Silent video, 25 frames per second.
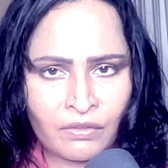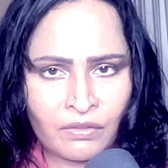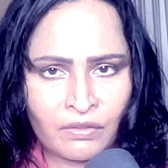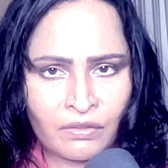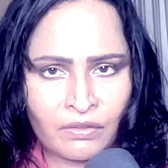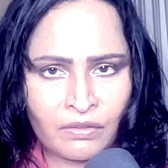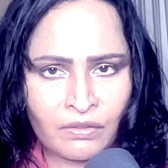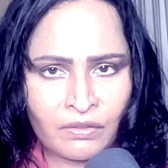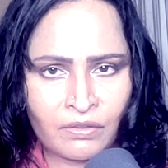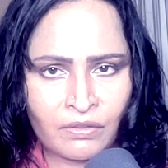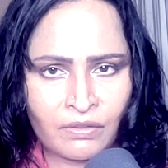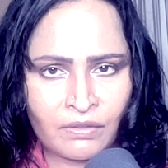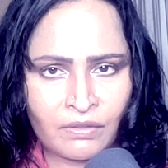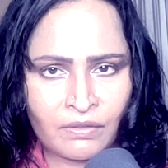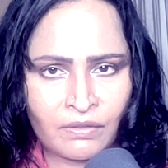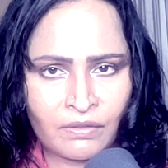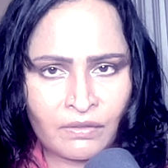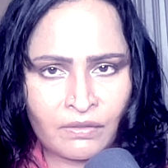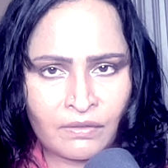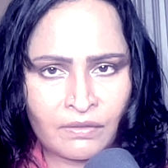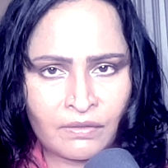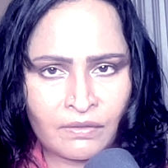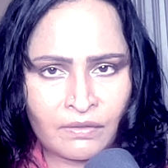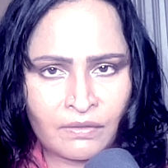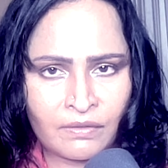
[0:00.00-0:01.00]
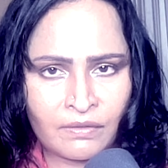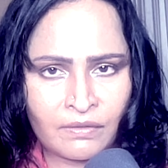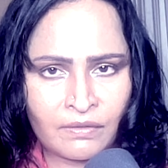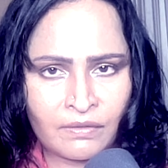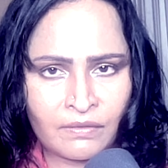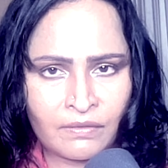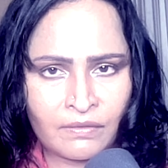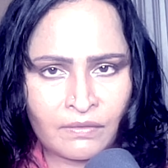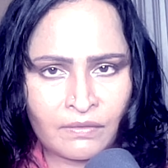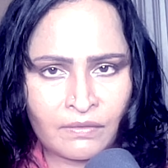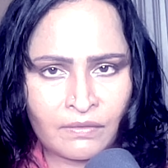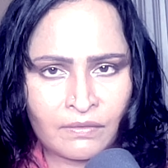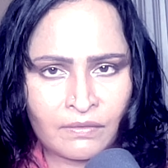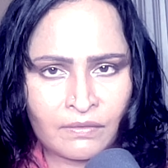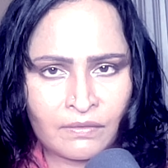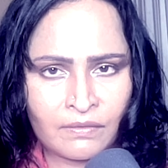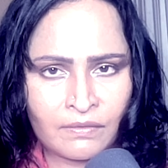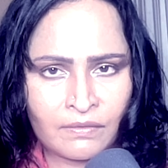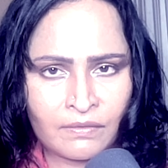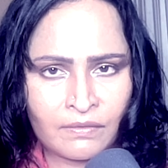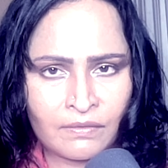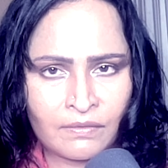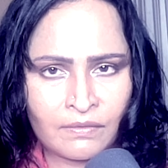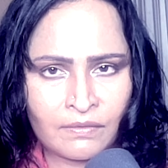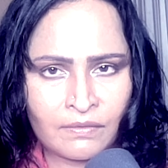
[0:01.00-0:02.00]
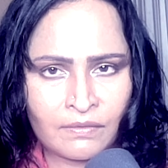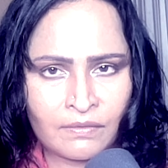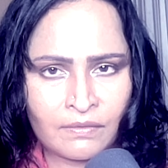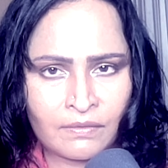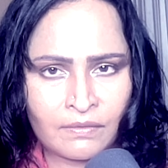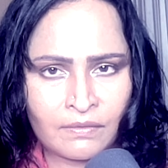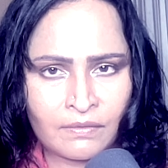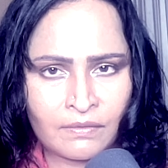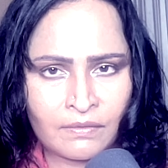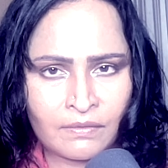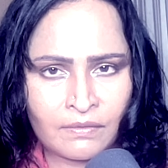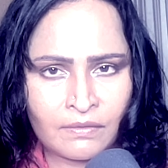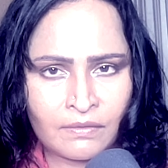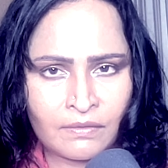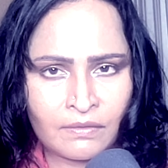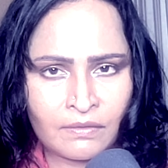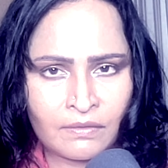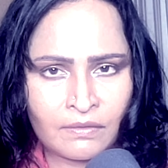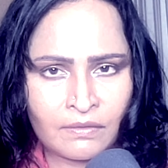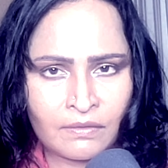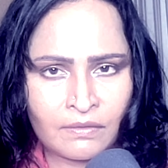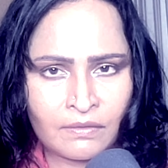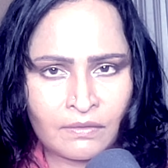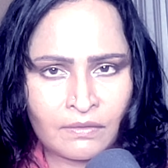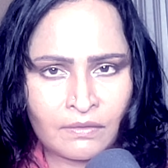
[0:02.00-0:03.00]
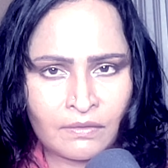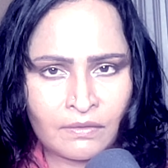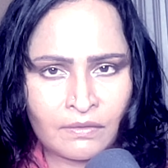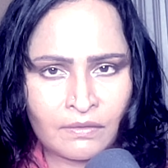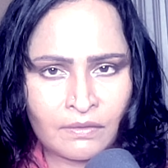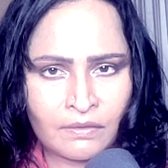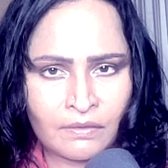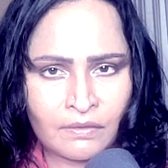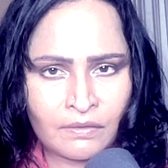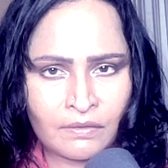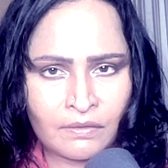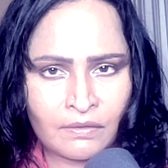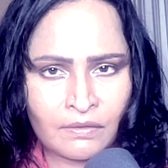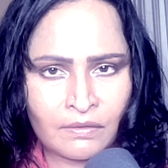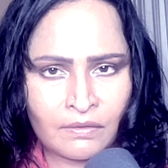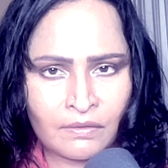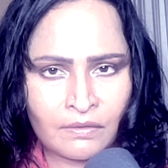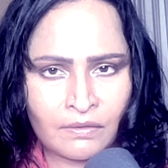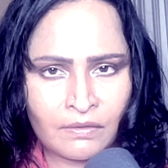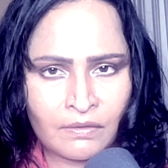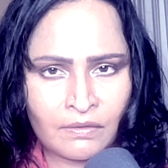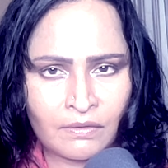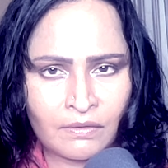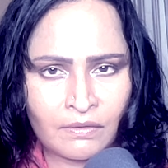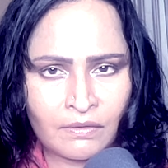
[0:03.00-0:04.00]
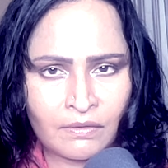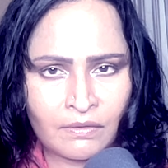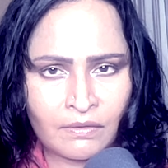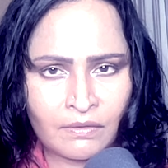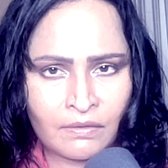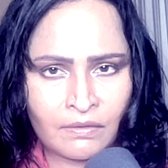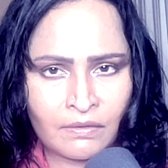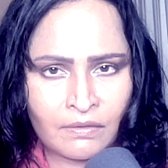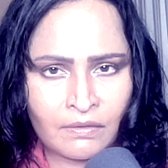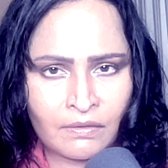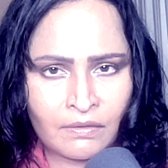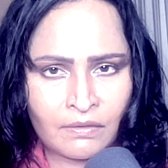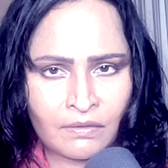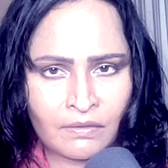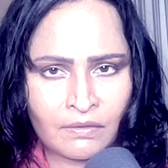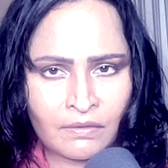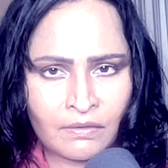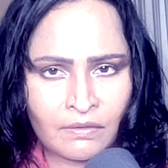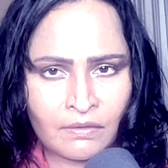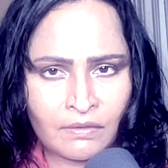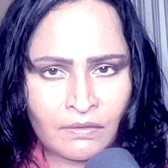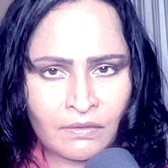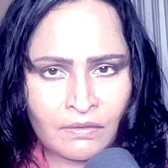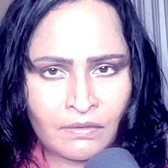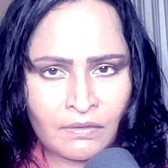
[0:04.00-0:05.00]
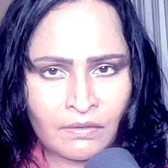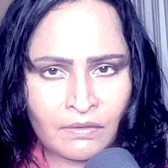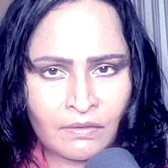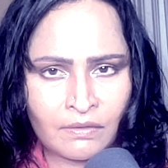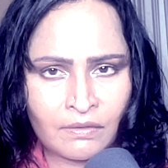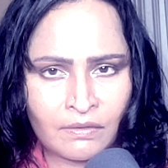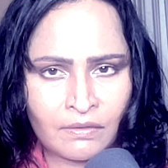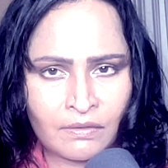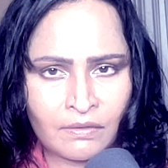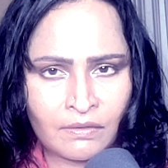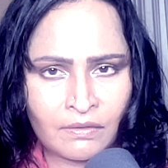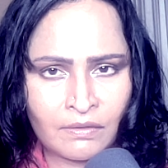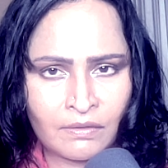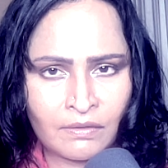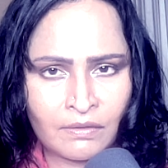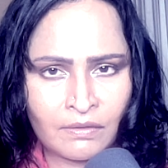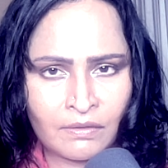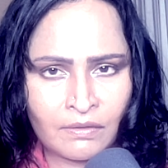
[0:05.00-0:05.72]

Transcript: No one is speaking in this clip.